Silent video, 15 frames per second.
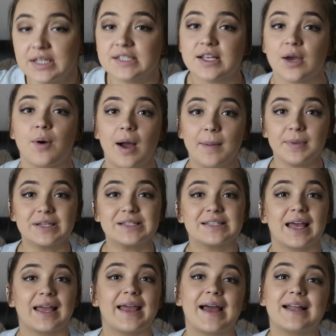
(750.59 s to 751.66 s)
So I'm going to
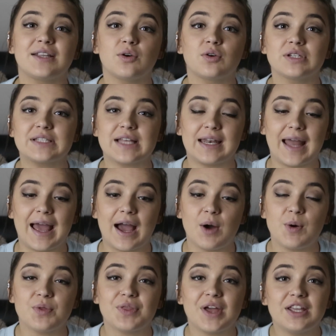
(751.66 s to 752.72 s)
say adios
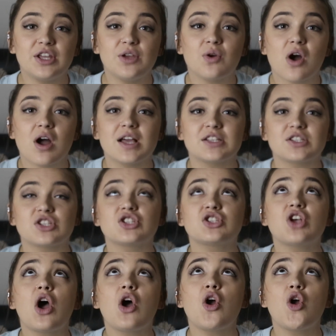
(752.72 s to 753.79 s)
now. Thank you guys
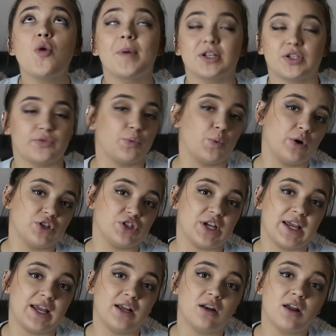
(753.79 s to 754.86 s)
so much for watching.